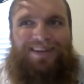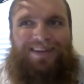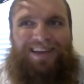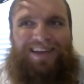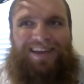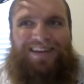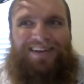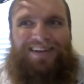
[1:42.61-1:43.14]

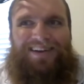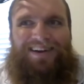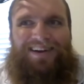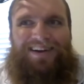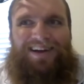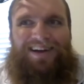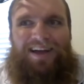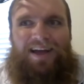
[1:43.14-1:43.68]
And
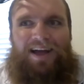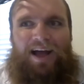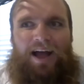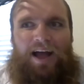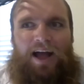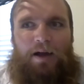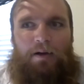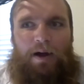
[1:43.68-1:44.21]

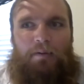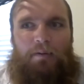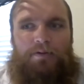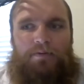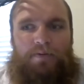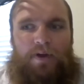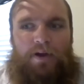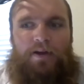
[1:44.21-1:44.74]
I was
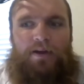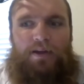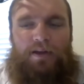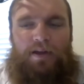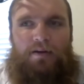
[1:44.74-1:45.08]
very,